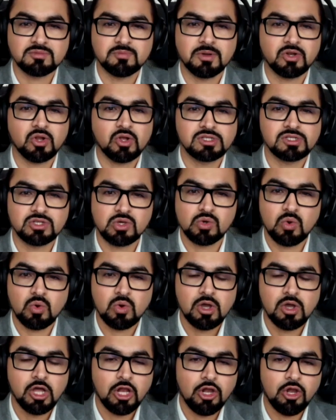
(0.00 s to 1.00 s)
but also
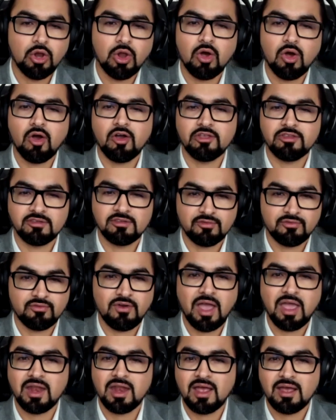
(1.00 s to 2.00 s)
laws,
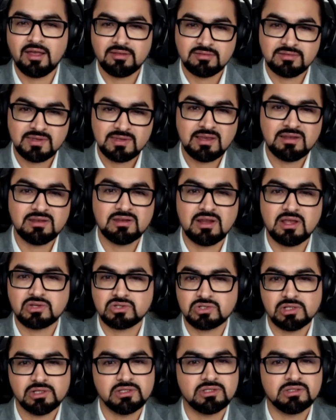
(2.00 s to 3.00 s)
finance,
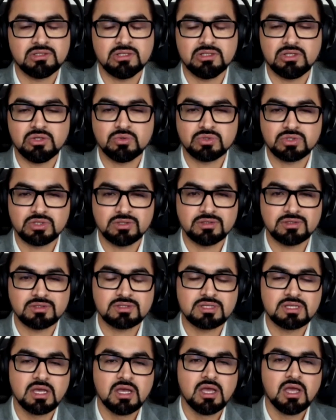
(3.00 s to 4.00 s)
international
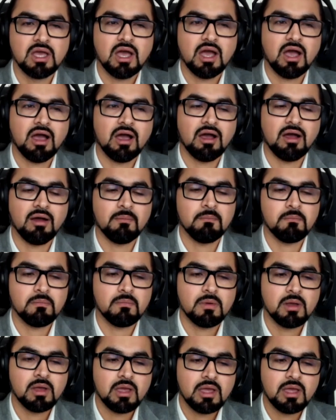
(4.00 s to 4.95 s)
institutions, um,